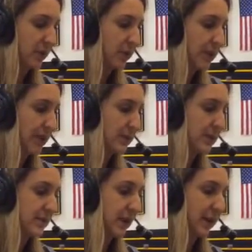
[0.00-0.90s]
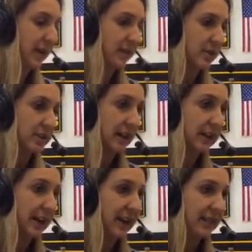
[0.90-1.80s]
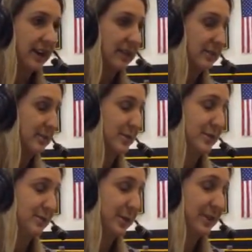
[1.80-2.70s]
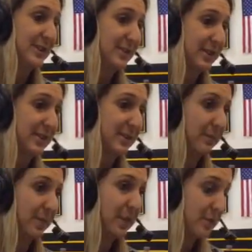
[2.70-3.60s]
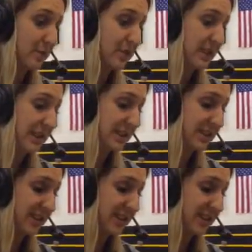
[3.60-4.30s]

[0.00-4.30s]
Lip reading: three games has come out of her shell again and is just really doing some huge things.